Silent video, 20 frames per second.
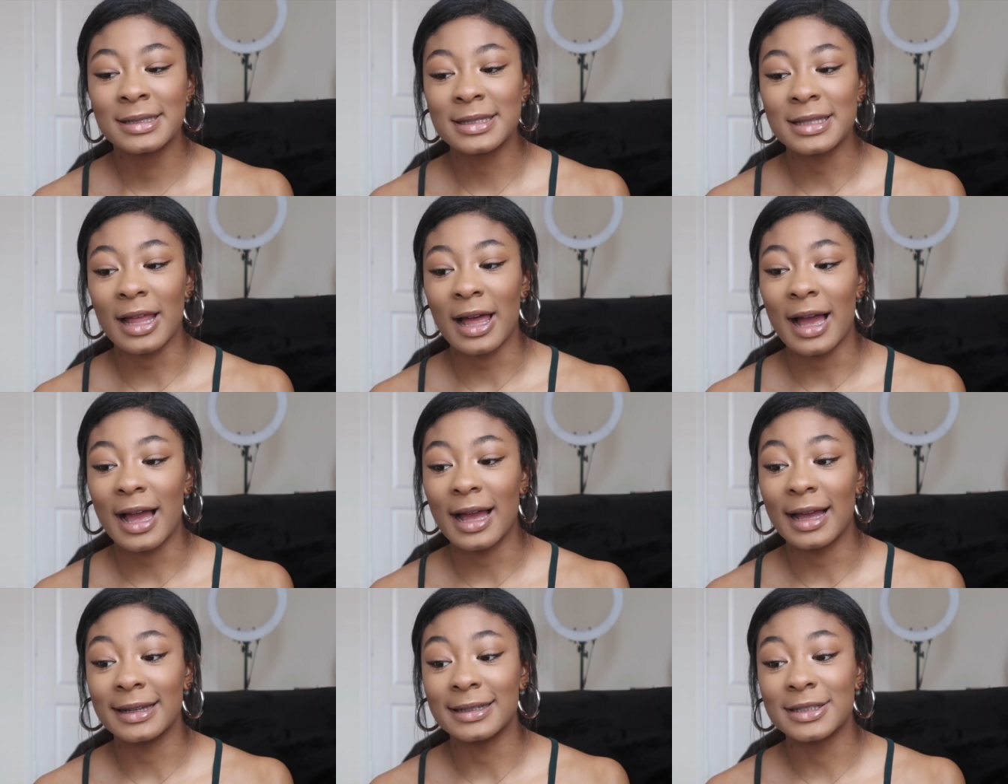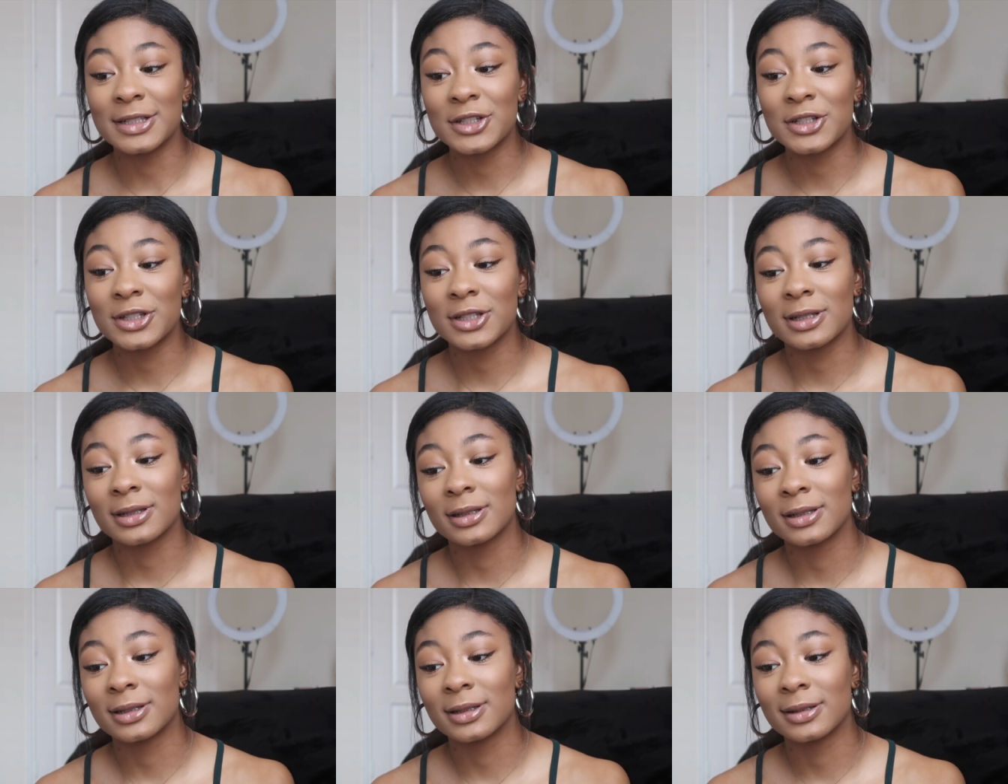slash
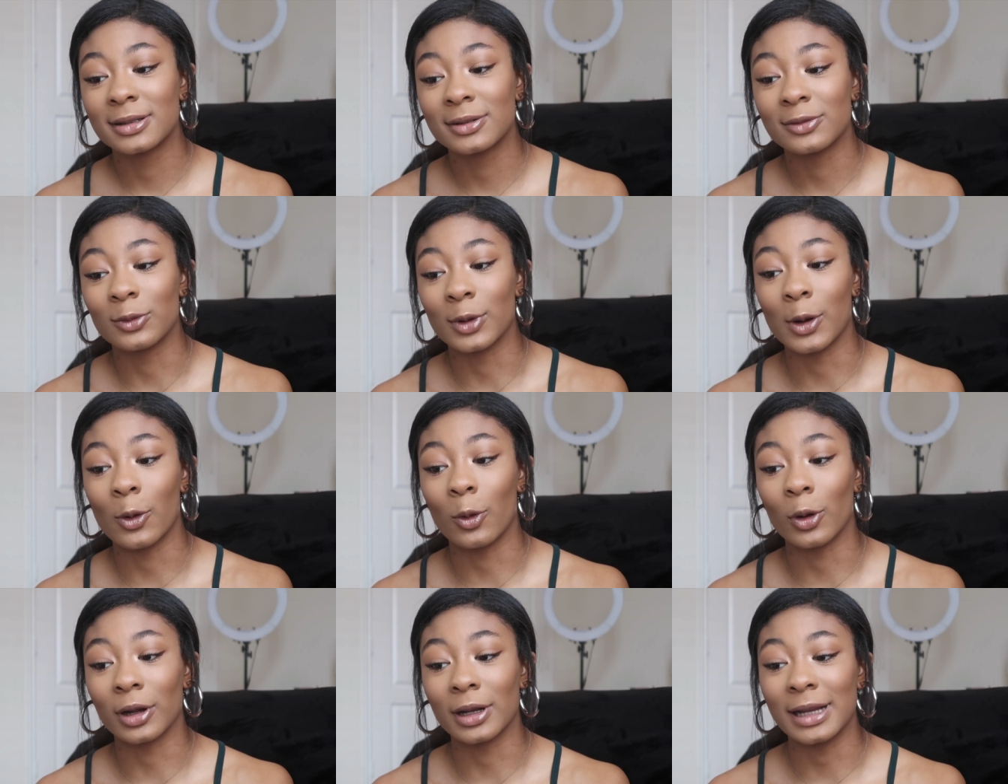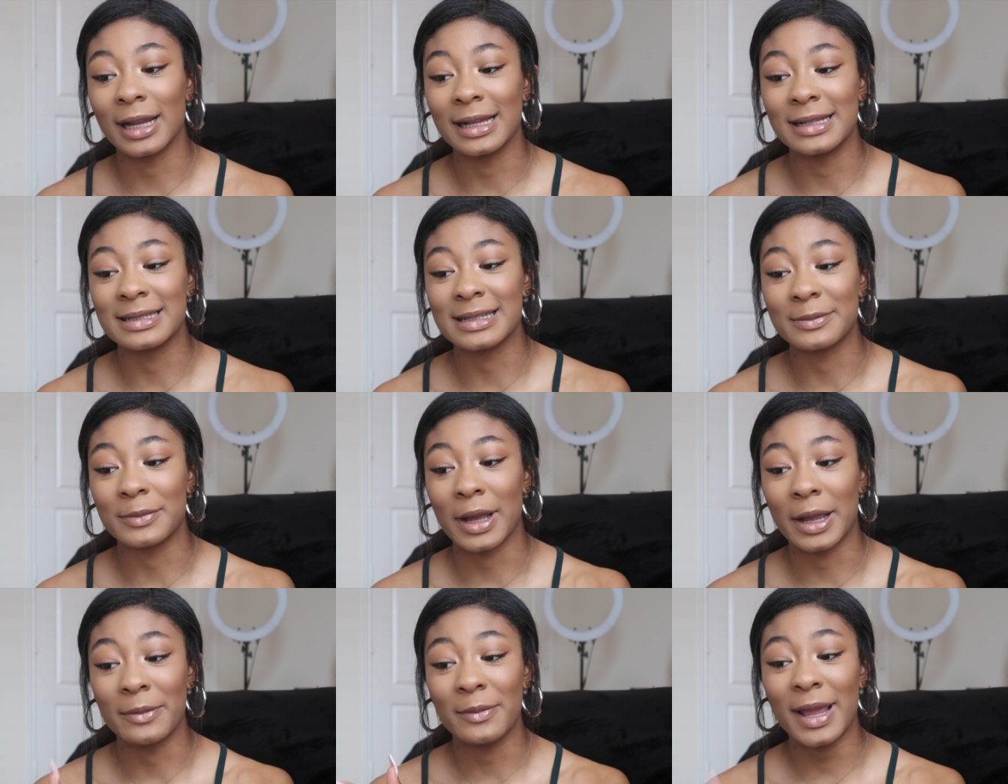
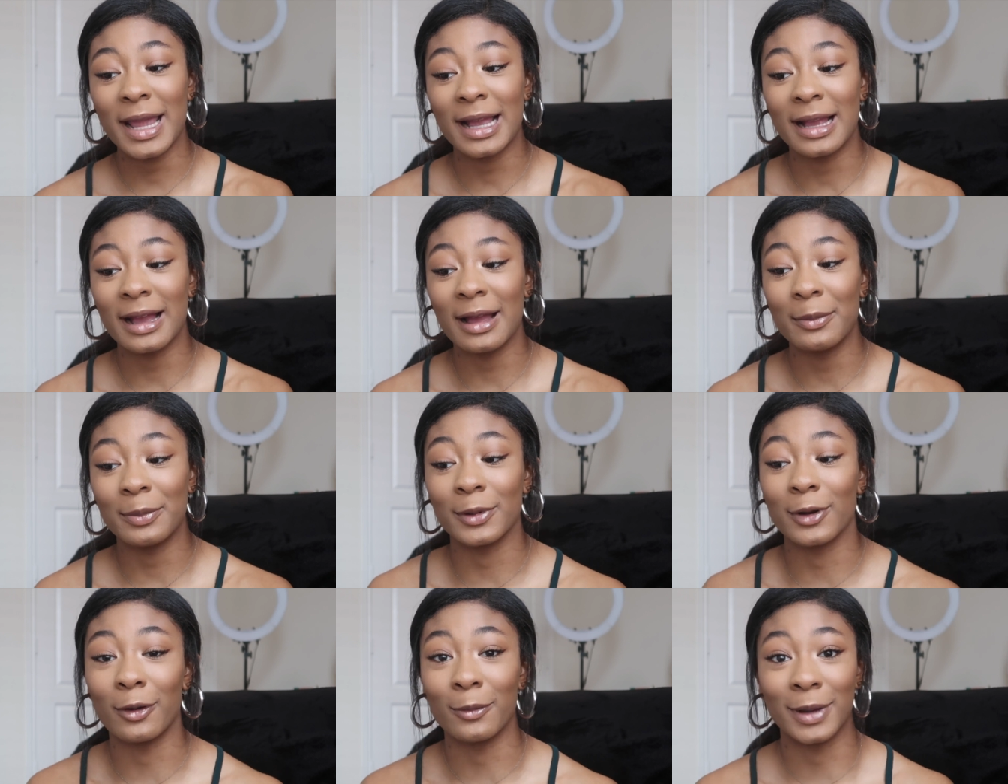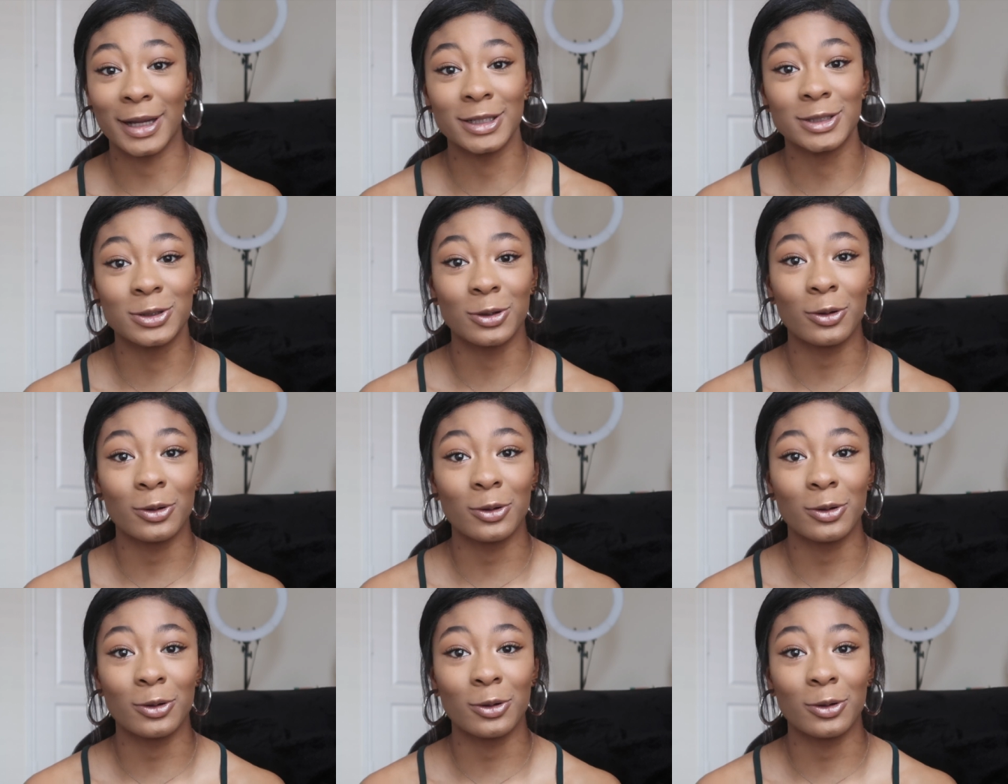reorganizing my makeup and all my